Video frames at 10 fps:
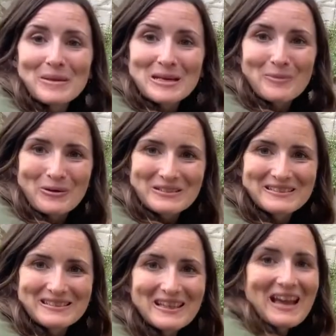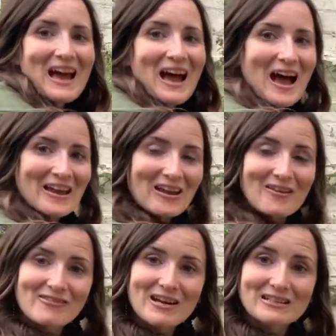mini ponds. And
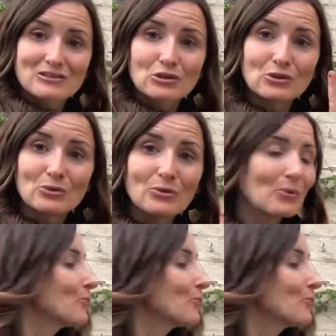I've created two